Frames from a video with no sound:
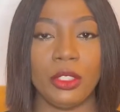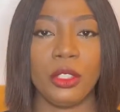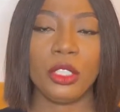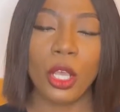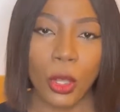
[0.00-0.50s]

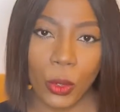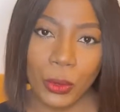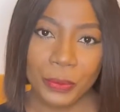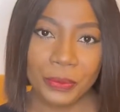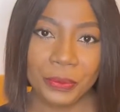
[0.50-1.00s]

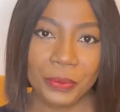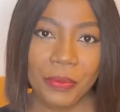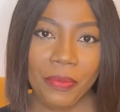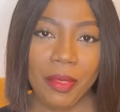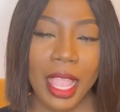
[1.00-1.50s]
So
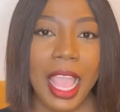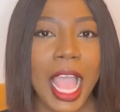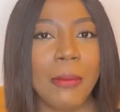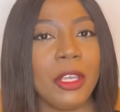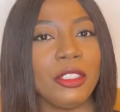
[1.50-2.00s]

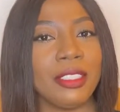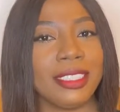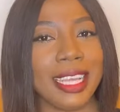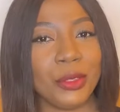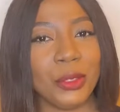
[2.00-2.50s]
I'm going to
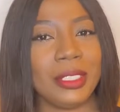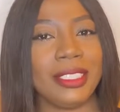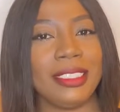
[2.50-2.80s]
start with